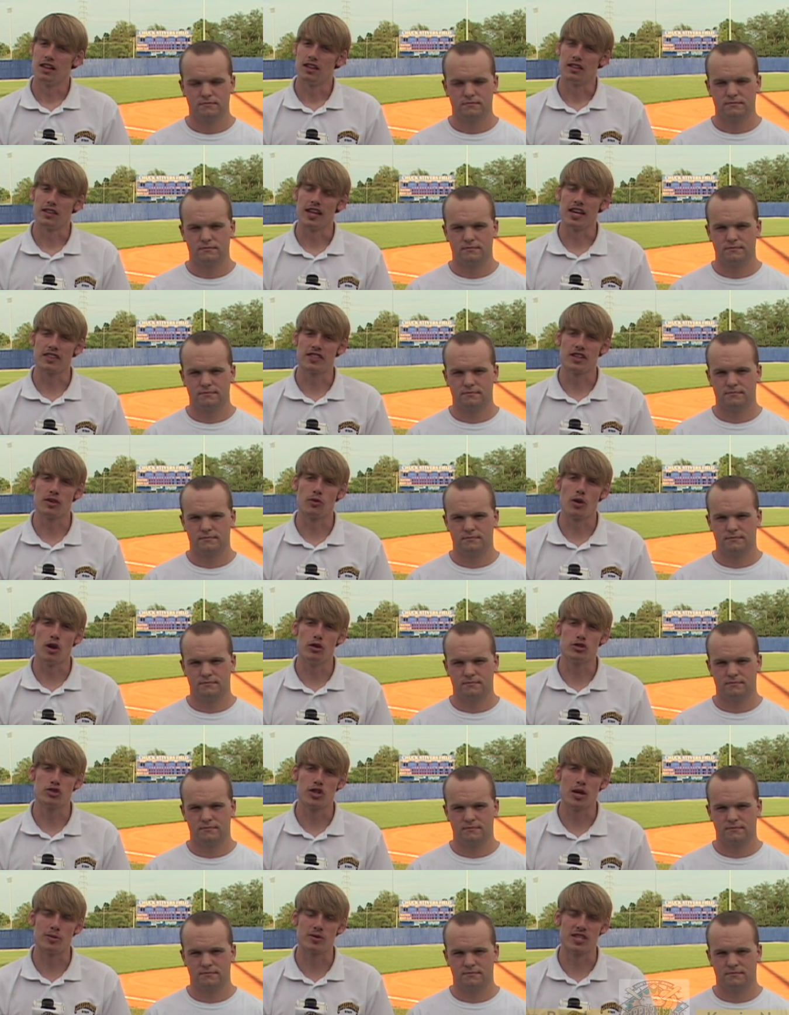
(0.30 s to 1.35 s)
Speaker 1: Lengthy
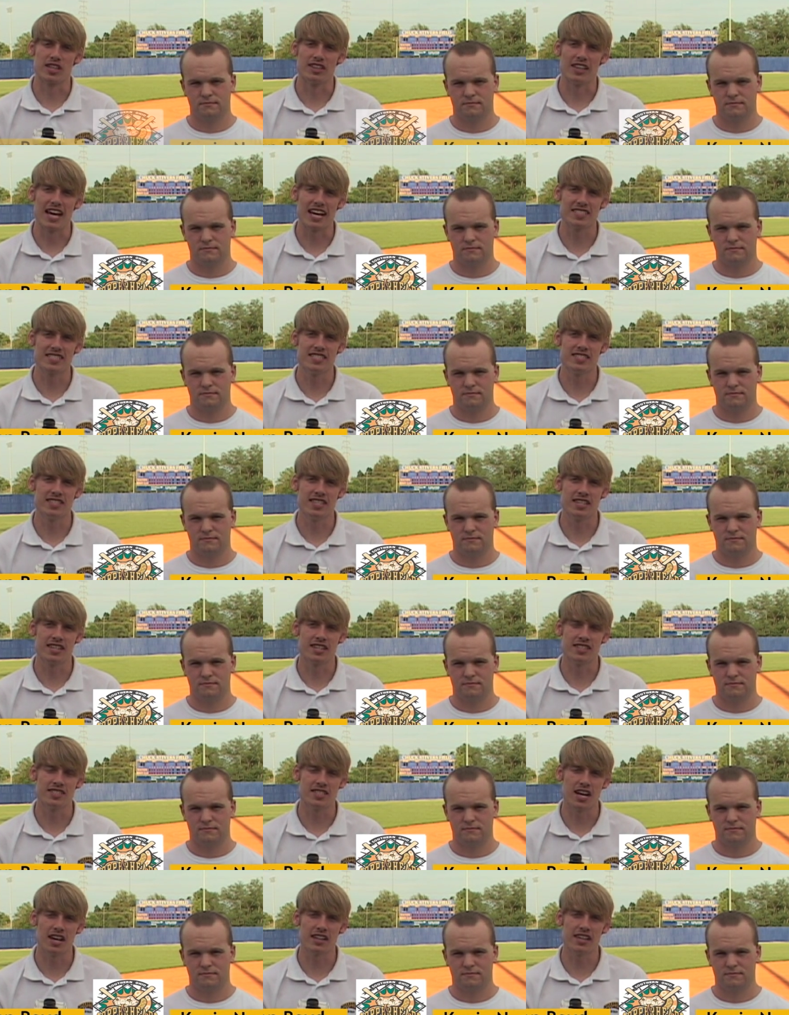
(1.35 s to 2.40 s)
road trip to Lexington,
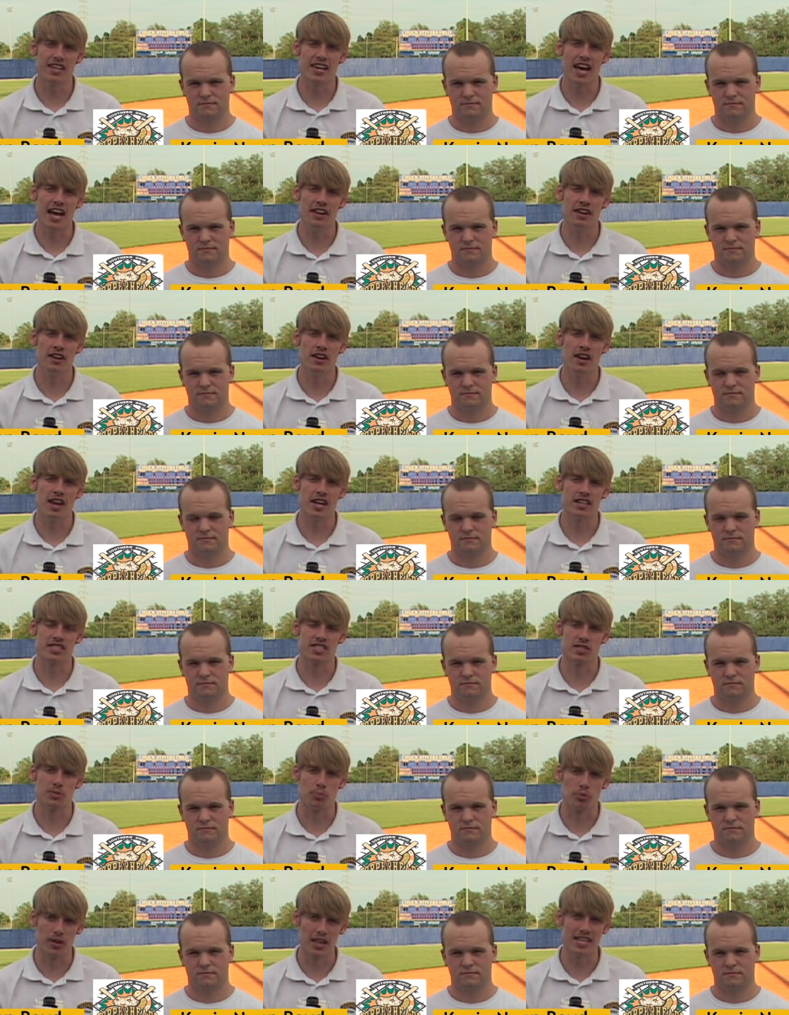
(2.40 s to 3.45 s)
Kentucky ended in a
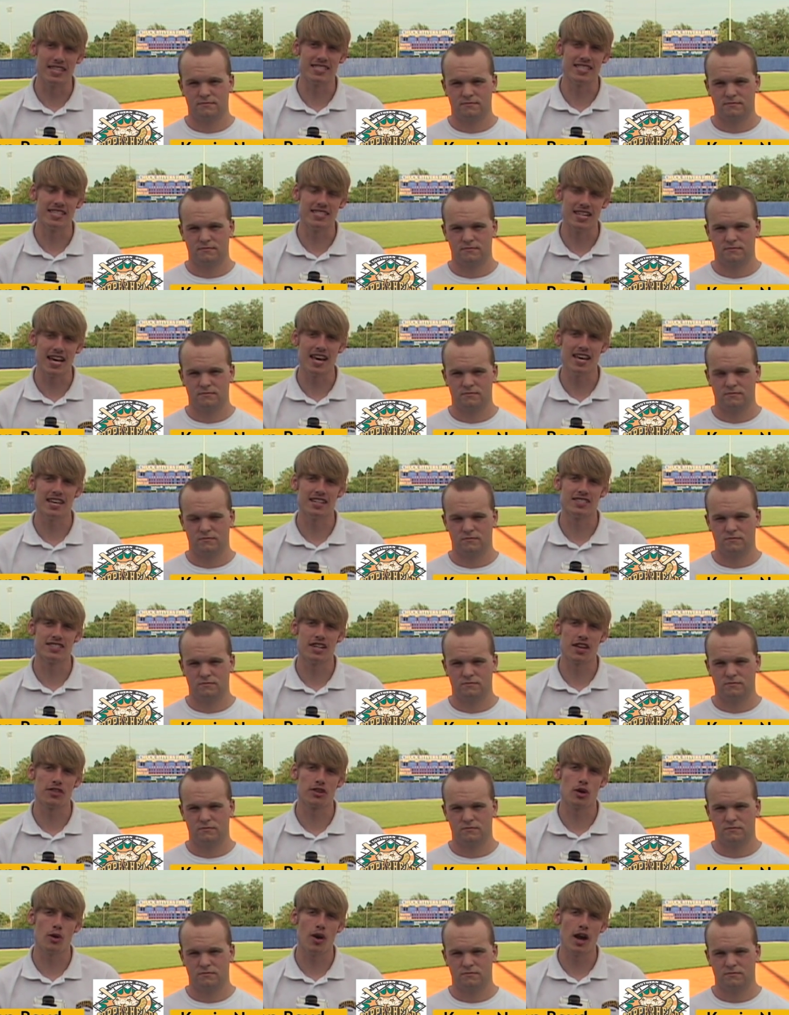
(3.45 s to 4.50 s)
split today as
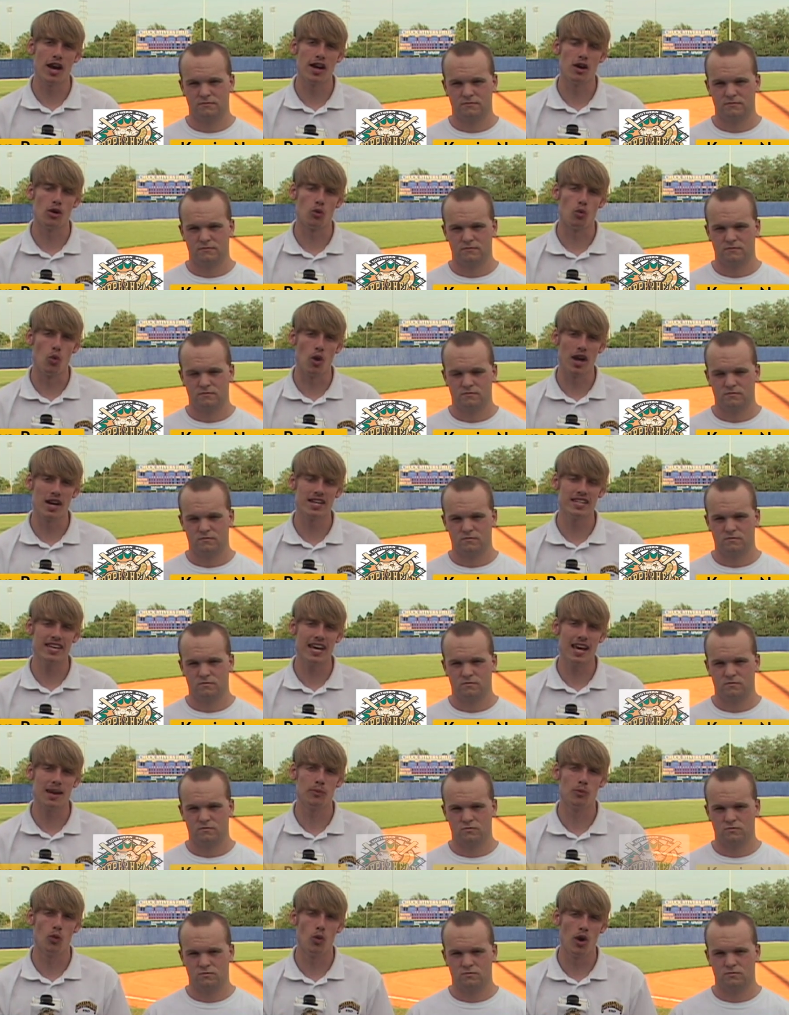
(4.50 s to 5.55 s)
Southern Ohio won
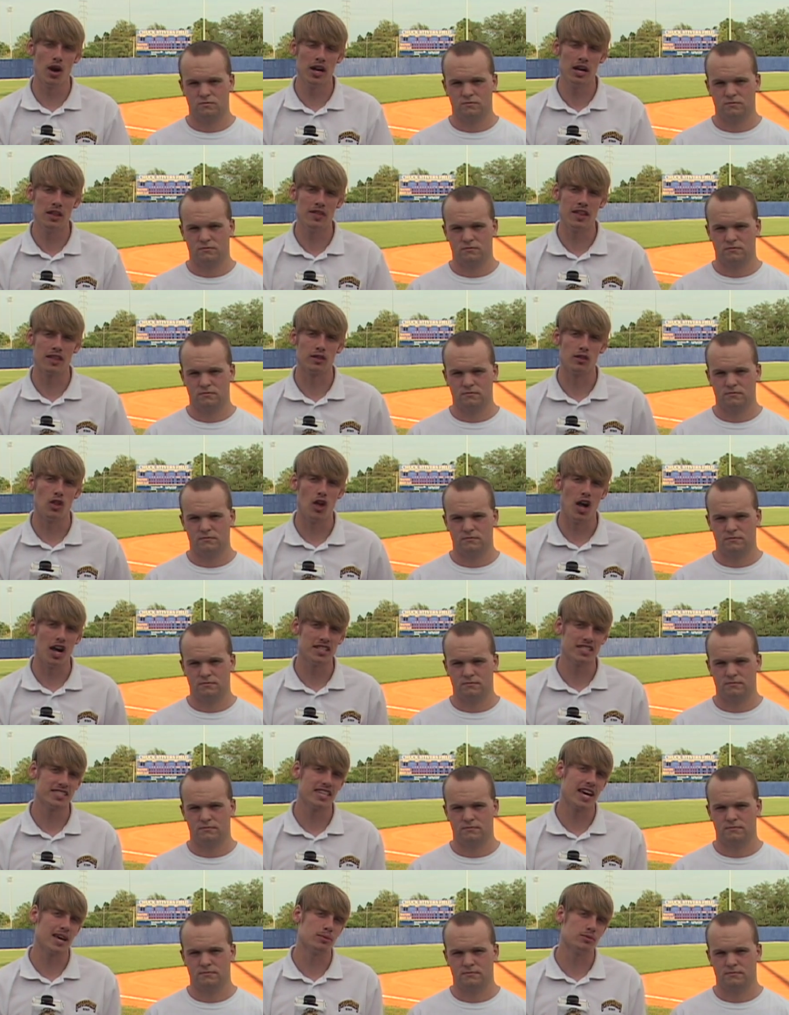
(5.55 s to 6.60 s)
game one and then
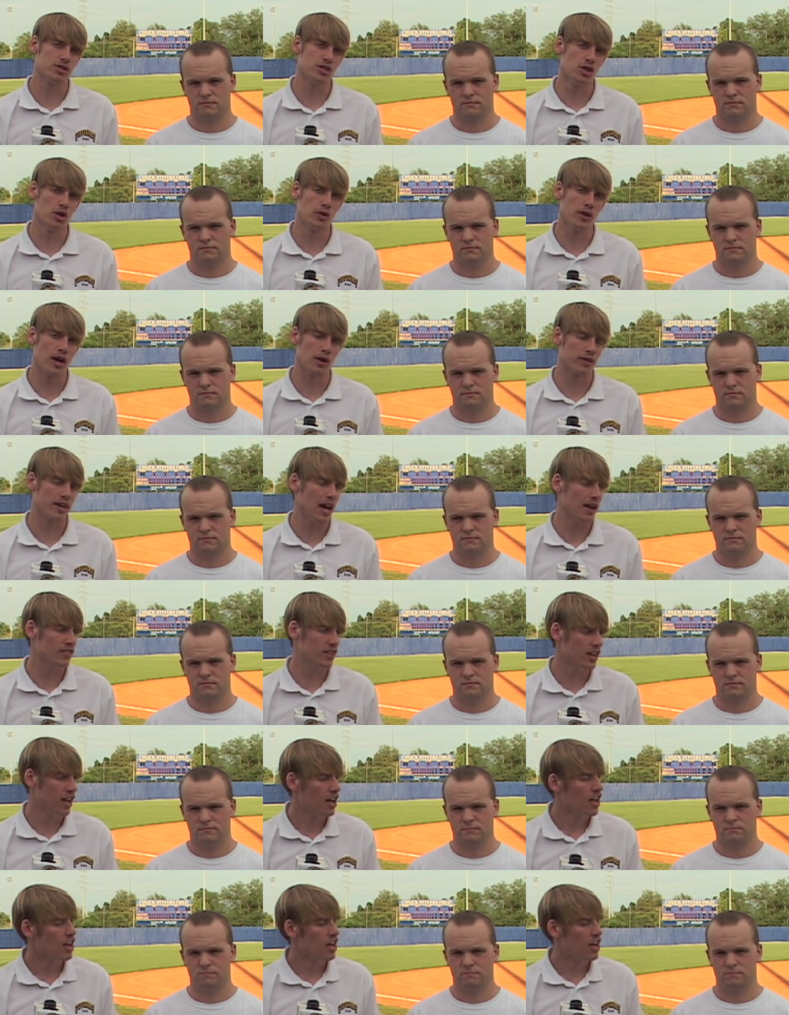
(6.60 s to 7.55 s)
lost game two. Now, Kevin,